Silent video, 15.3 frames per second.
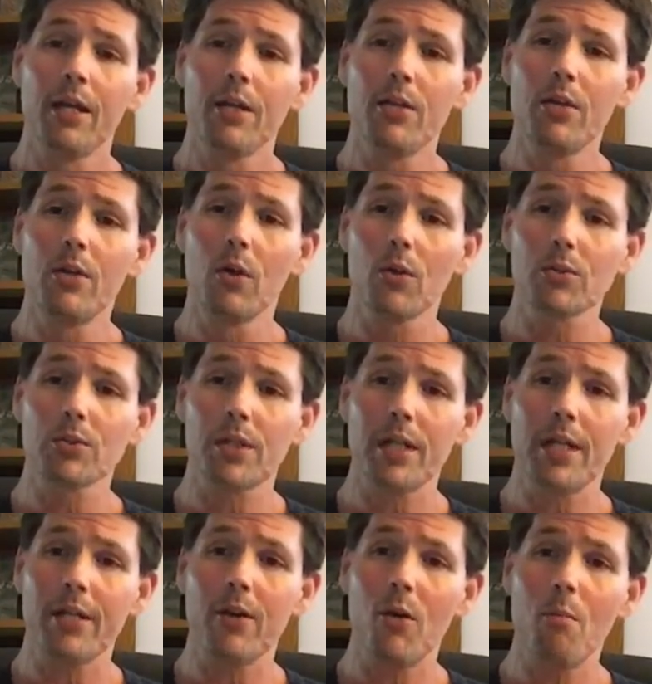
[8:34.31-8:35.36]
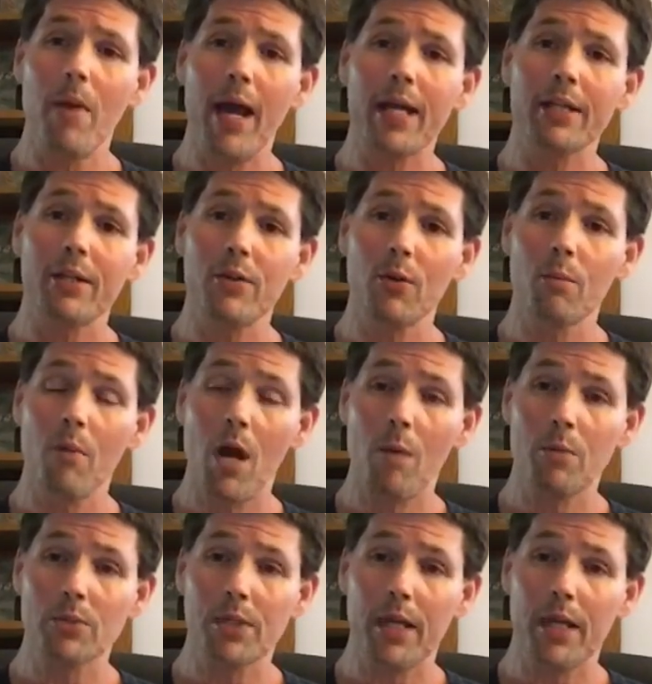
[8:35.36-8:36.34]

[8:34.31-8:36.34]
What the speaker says: You girls need to go back to your mama's